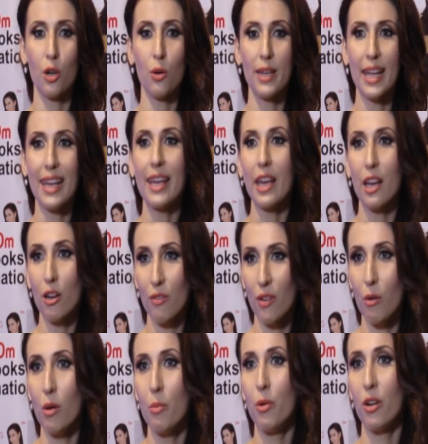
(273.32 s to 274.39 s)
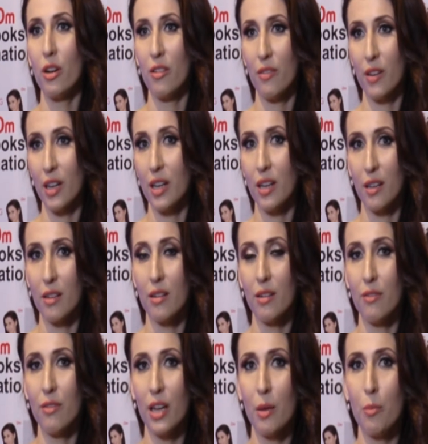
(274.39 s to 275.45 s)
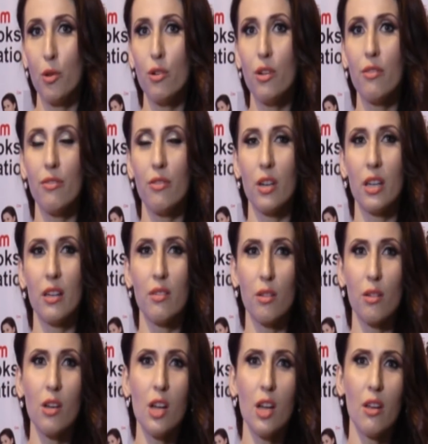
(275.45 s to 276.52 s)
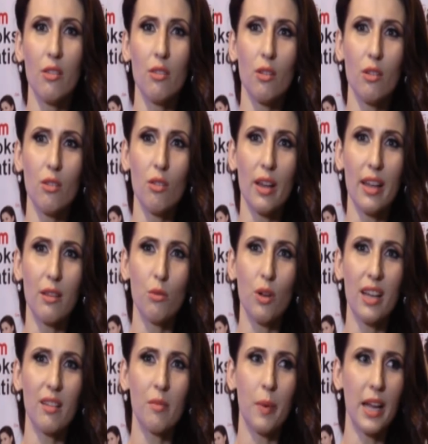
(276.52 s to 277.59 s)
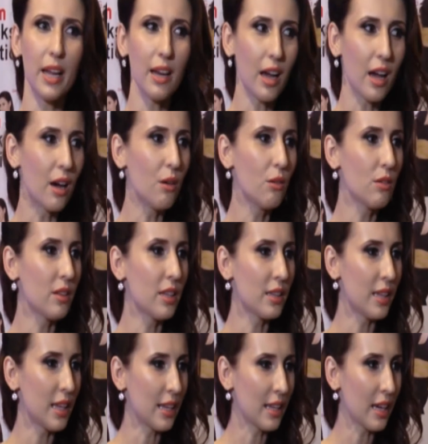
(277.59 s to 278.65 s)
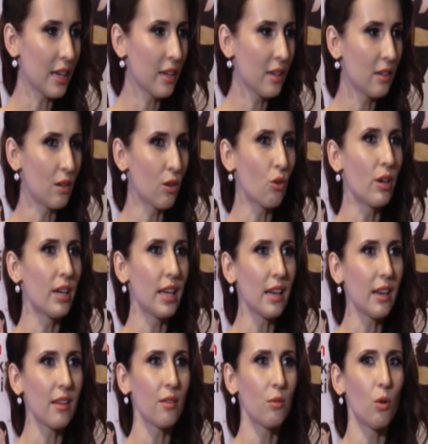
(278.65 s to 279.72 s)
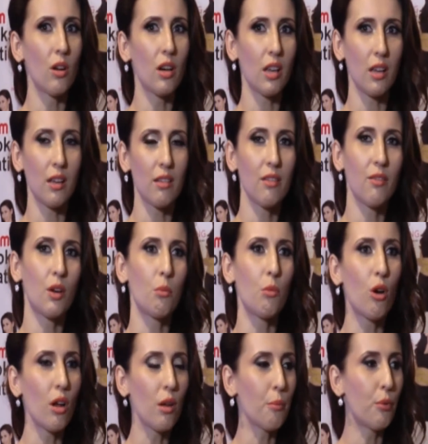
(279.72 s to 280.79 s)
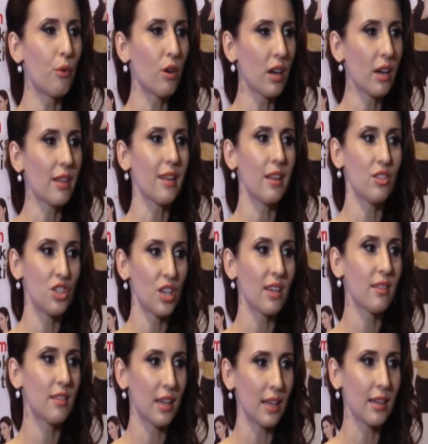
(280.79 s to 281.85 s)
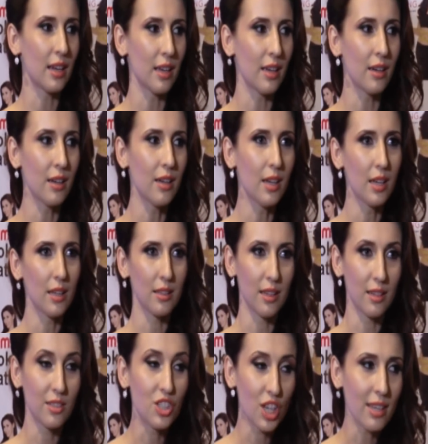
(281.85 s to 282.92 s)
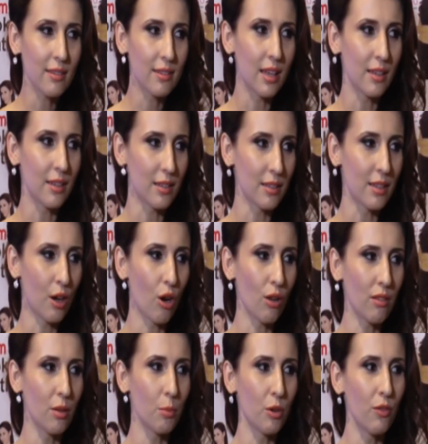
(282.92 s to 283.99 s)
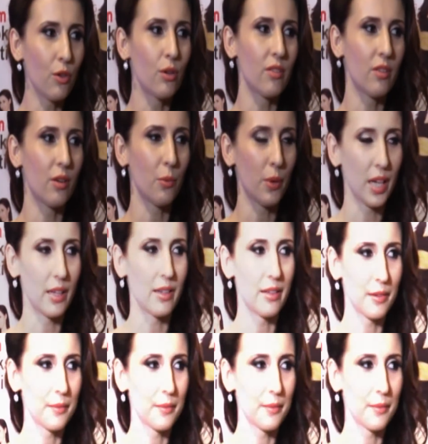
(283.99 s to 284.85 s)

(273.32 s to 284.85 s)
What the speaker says: take care of our body very beautifully. So to explain how the entire routine is working is even more important than just the concept of losing weight.